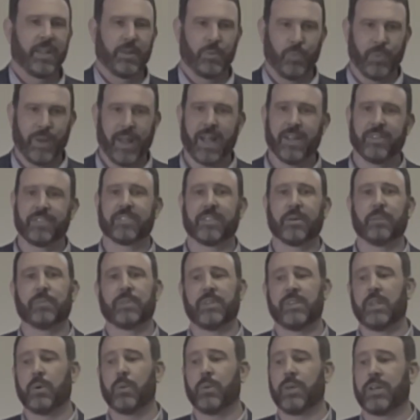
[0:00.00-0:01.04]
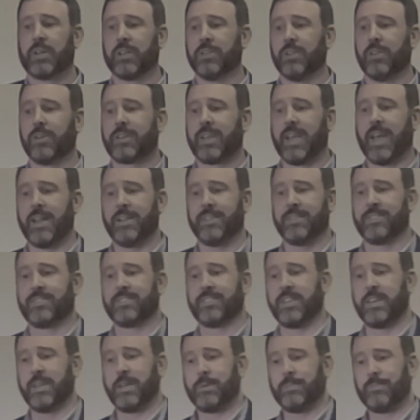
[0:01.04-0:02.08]
We had something that we could look at and
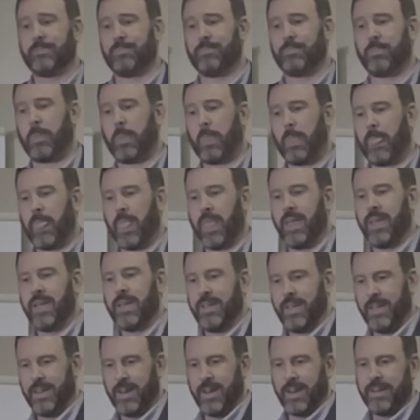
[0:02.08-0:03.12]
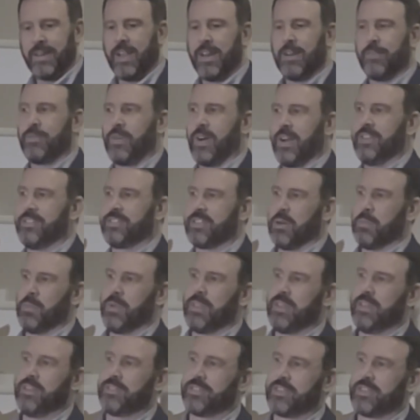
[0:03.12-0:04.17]
see. It identified some of these